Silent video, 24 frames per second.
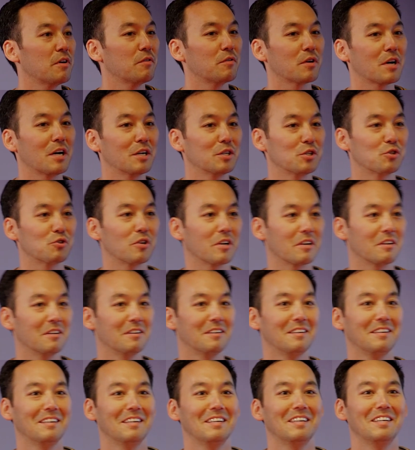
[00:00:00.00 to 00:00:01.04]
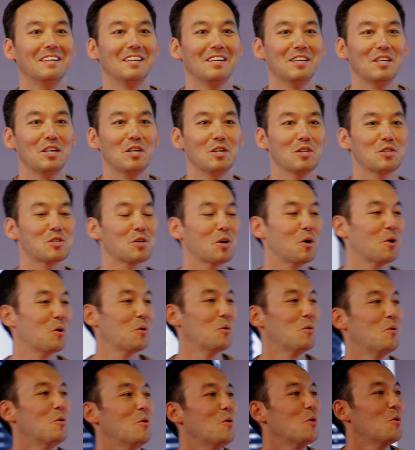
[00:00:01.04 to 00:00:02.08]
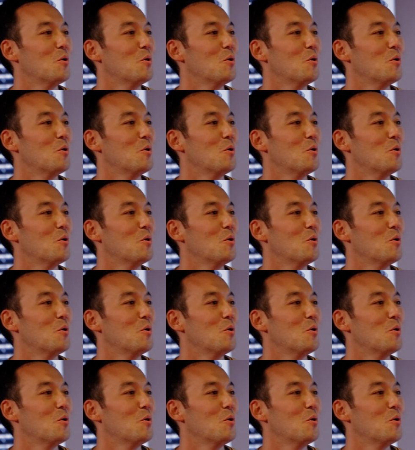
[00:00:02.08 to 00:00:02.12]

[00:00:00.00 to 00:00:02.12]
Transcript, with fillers: favorite kind of drink. So